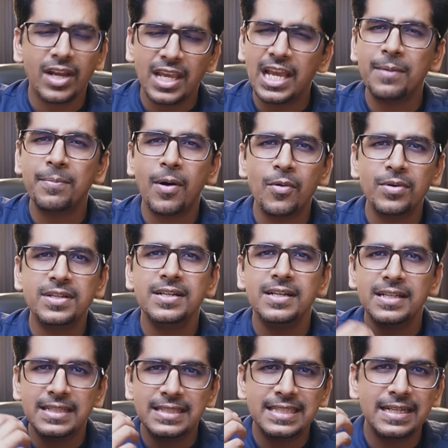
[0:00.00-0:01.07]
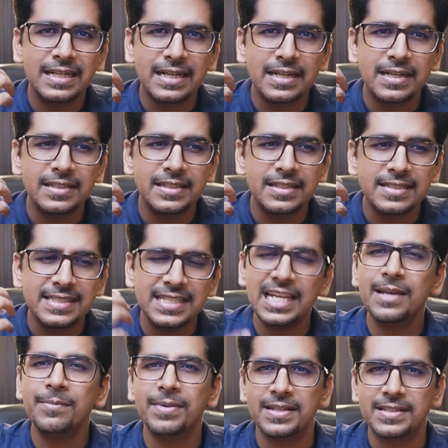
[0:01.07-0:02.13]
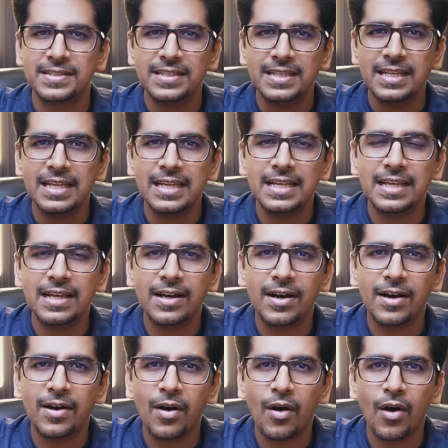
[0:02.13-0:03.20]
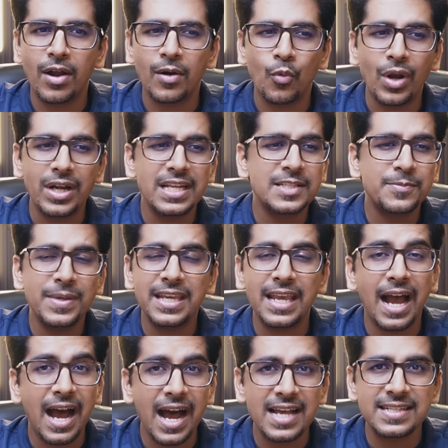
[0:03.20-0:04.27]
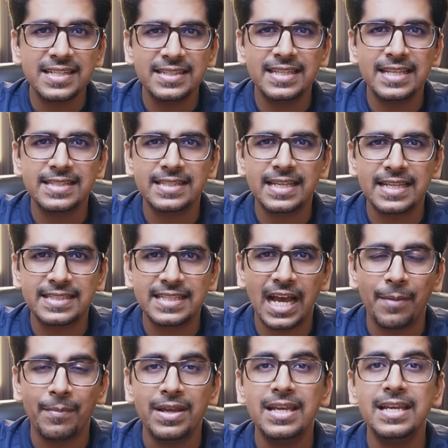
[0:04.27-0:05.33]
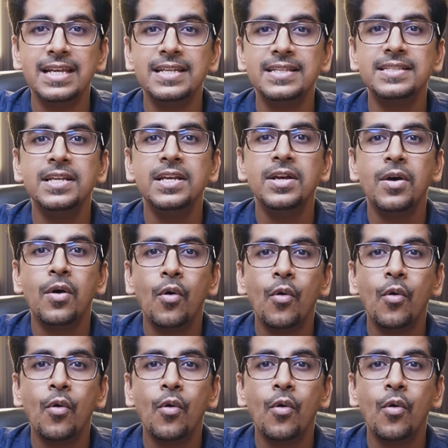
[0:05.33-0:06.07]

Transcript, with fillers: talking about the, the syllabus uh, or what is being asked in this exam is